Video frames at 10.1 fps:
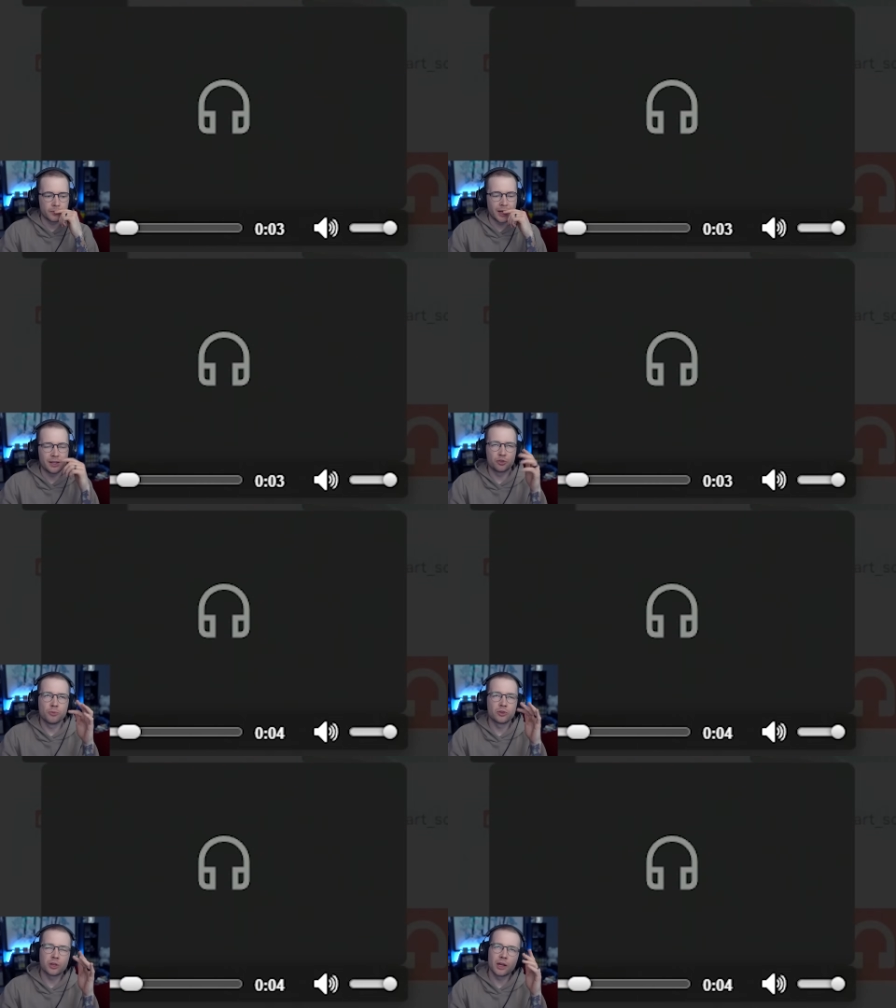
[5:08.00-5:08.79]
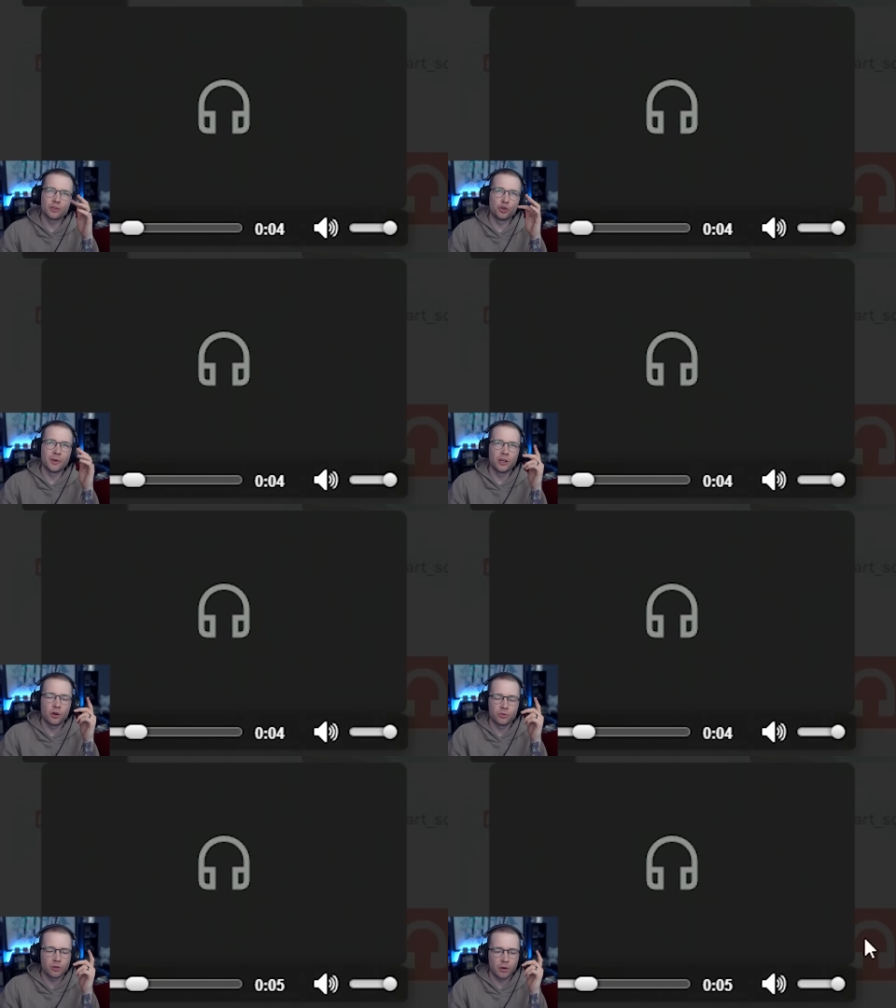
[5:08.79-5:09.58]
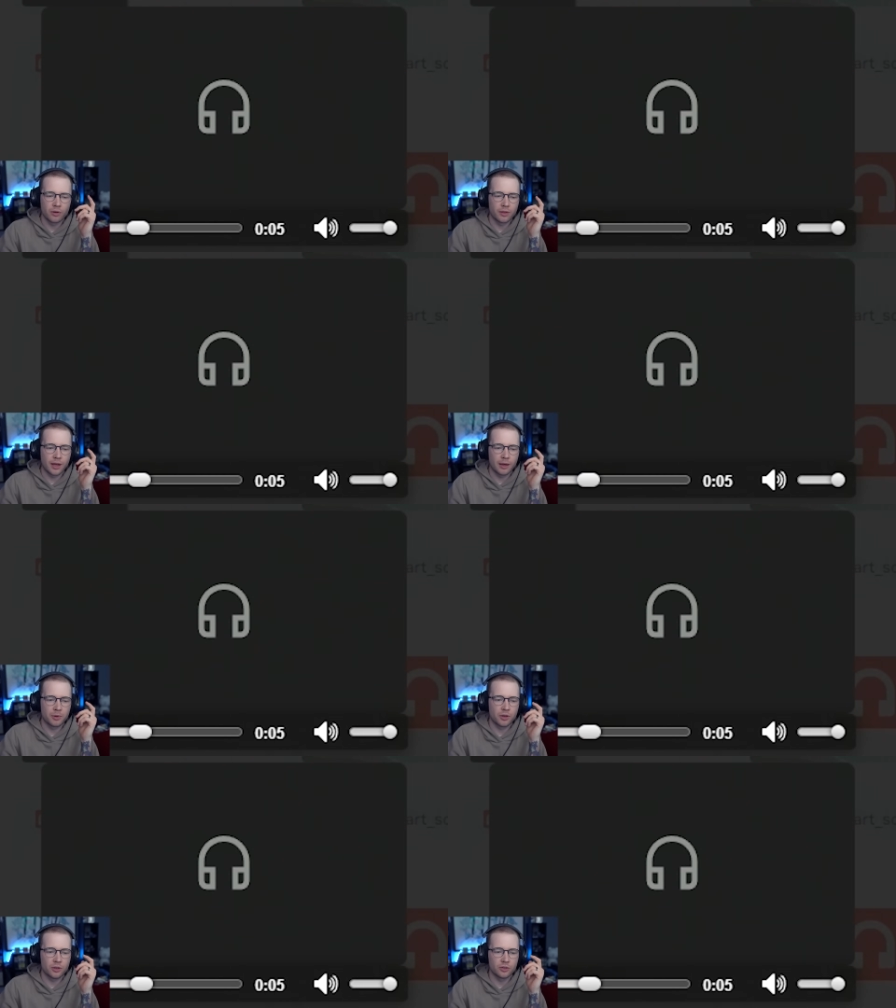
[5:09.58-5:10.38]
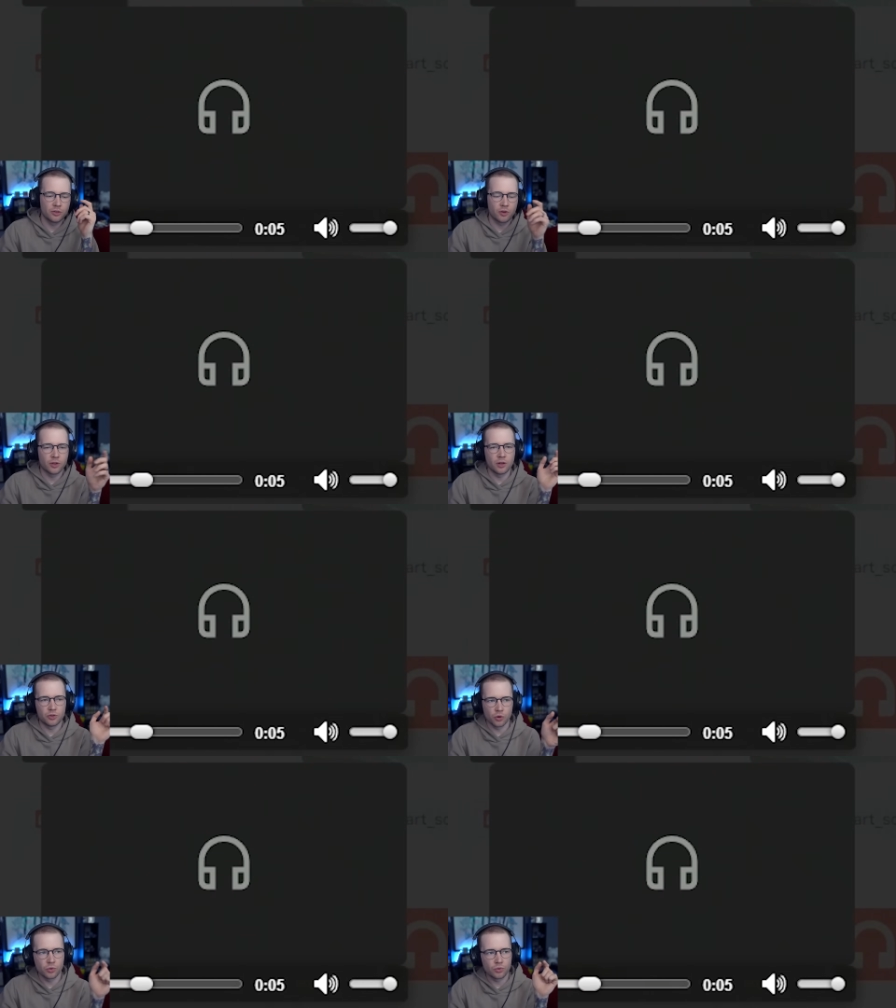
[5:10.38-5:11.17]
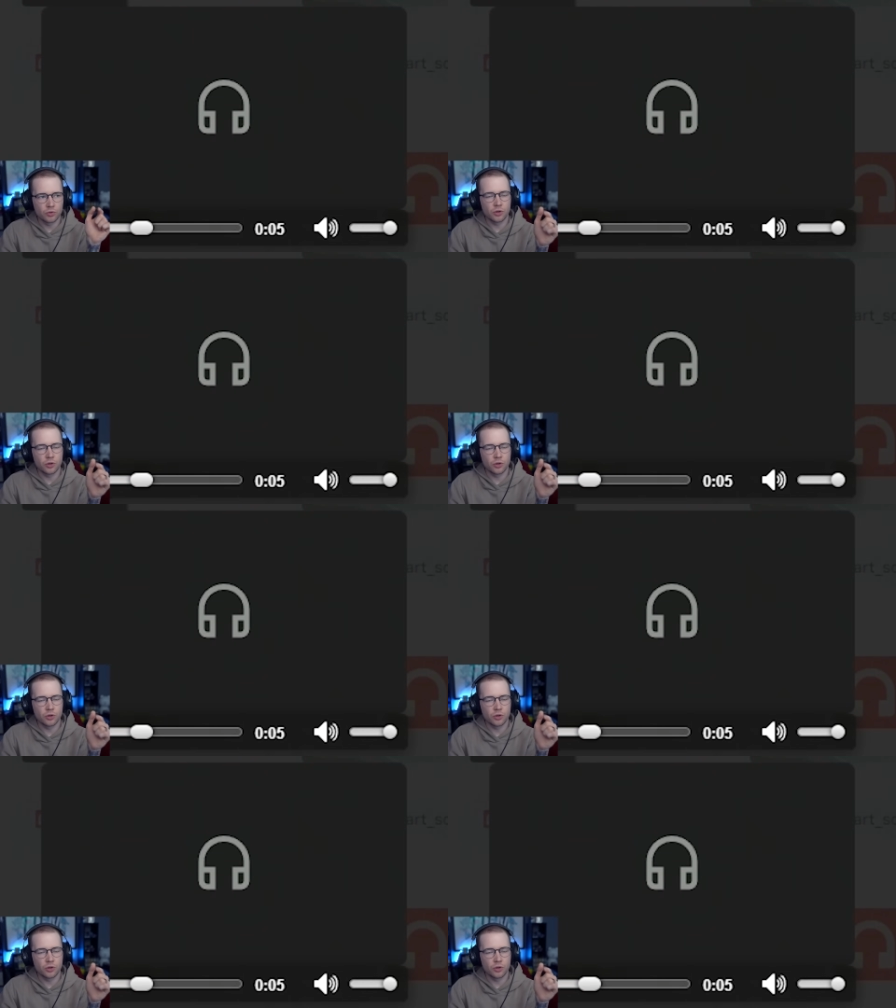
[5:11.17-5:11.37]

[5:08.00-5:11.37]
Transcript: And there's almost like too many notes going on there because you've got the do,